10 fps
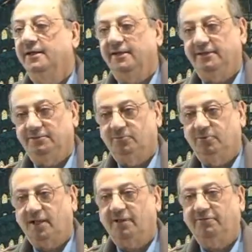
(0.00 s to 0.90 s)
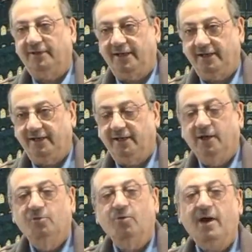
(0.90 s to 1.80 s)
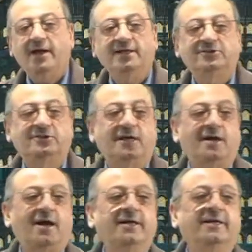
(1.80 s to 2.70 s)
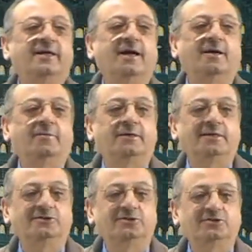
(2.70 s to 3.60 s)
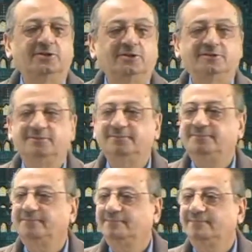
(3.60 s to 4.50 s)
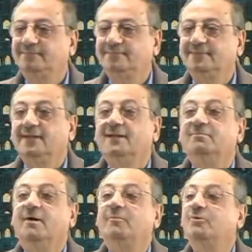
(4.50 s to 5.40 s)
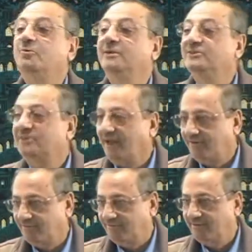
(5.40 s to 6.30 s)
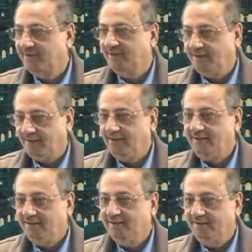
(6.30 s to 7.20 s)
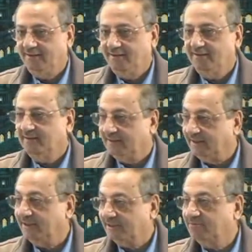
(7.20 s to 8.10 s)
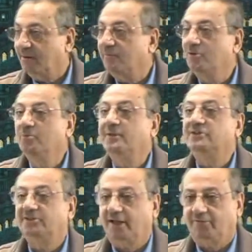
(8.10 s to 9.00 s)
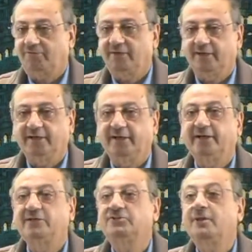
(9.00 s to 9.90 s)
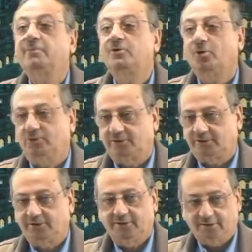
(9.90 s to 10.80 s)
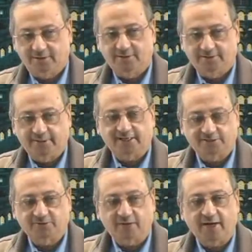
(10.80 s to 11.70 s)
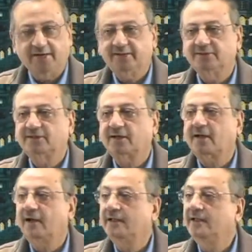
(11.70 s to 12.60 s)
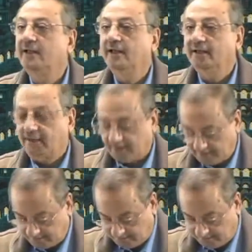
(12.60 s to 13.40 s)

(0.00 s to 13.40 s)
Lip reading: is mudaf ilayhi. Why is daqaika, brothers and sisters? Mamnu min sarf. It is mamnu min sarf. It is diptote. That is why it is daqaika.